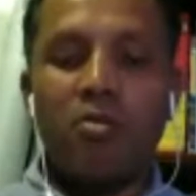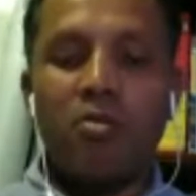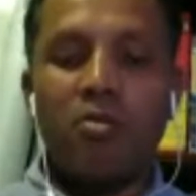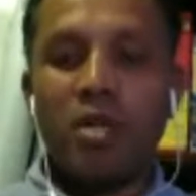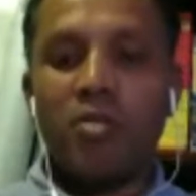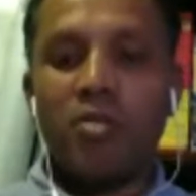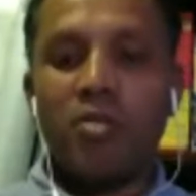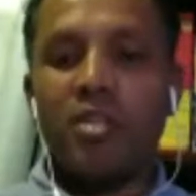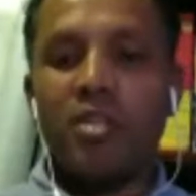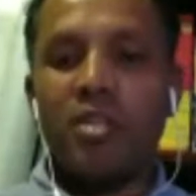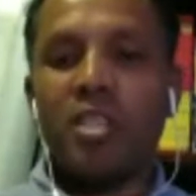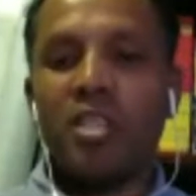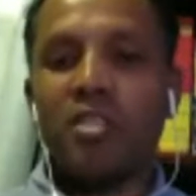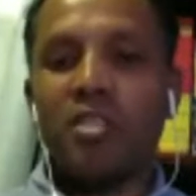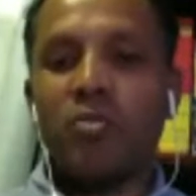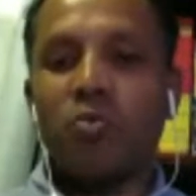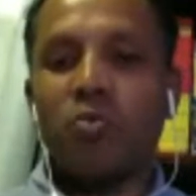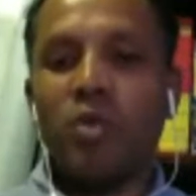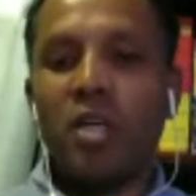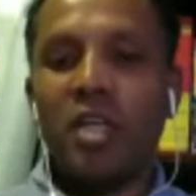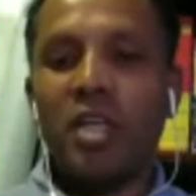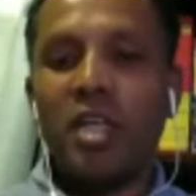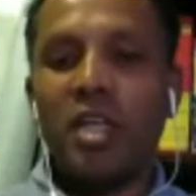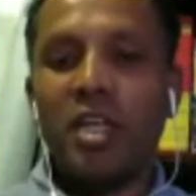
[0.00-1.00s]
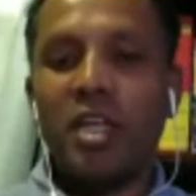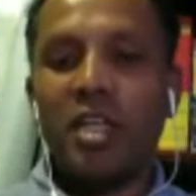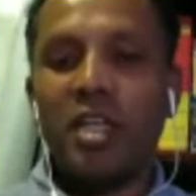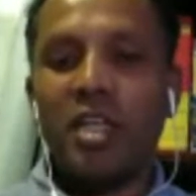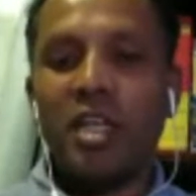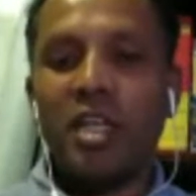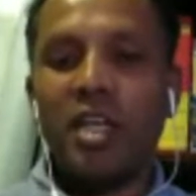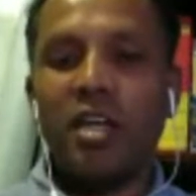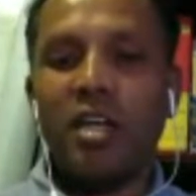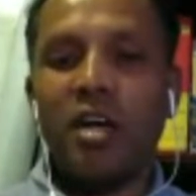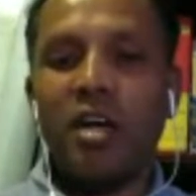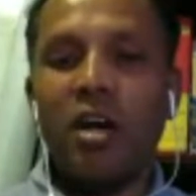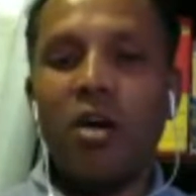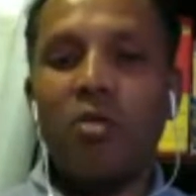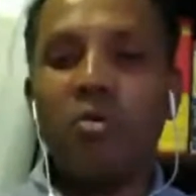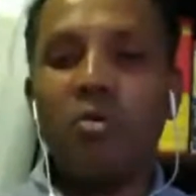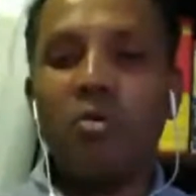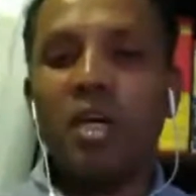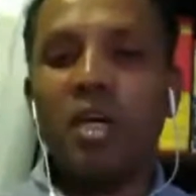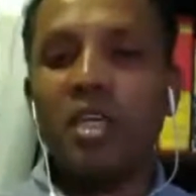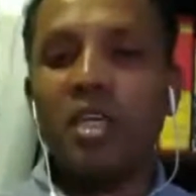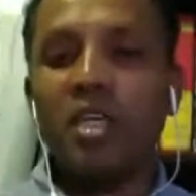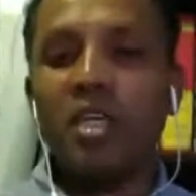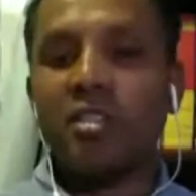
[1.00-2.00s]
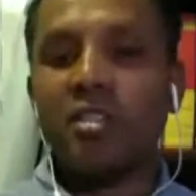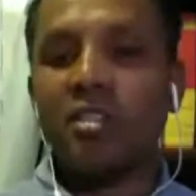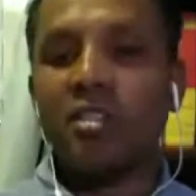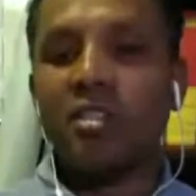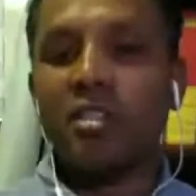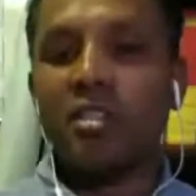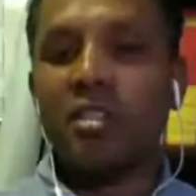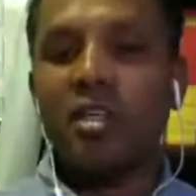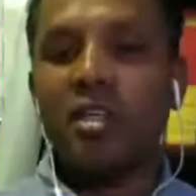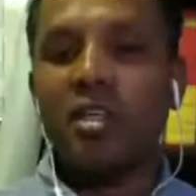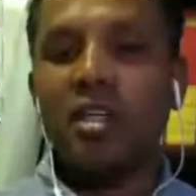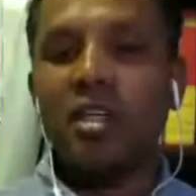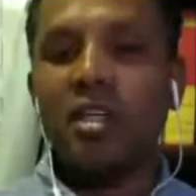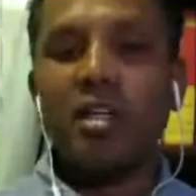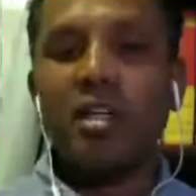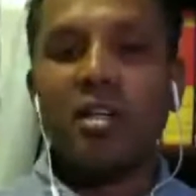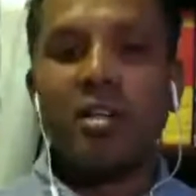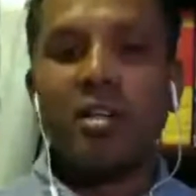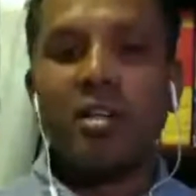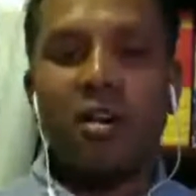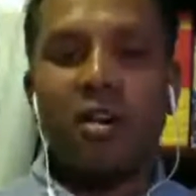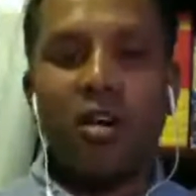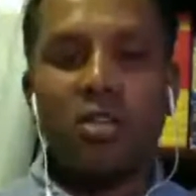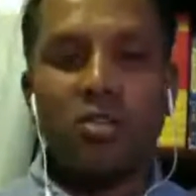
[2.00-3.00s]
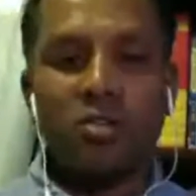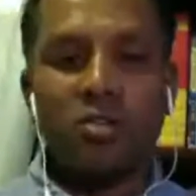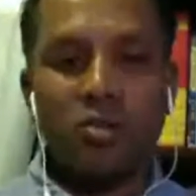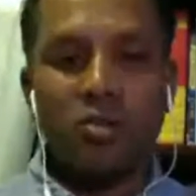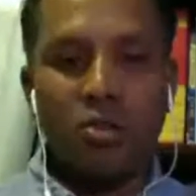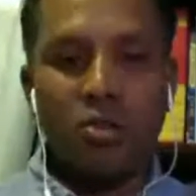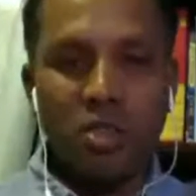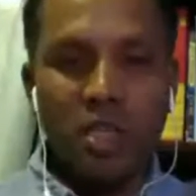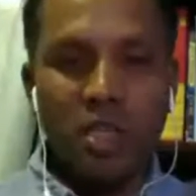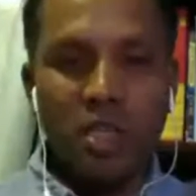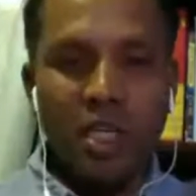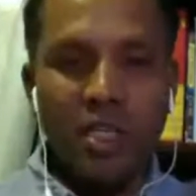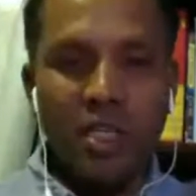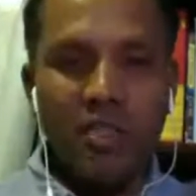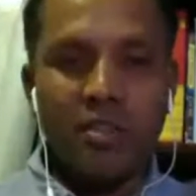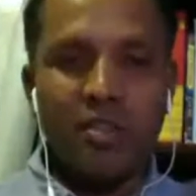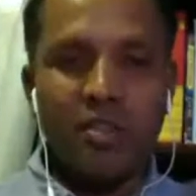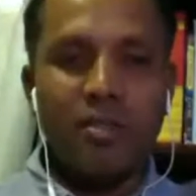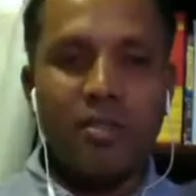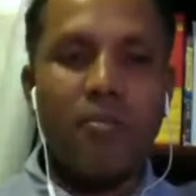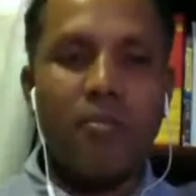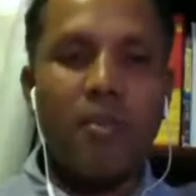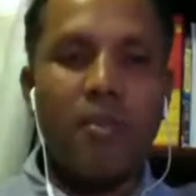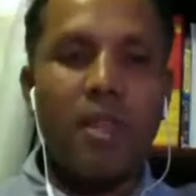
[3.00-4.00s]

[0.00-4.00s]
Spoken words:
what was his 1 year day, how he has crossed those things.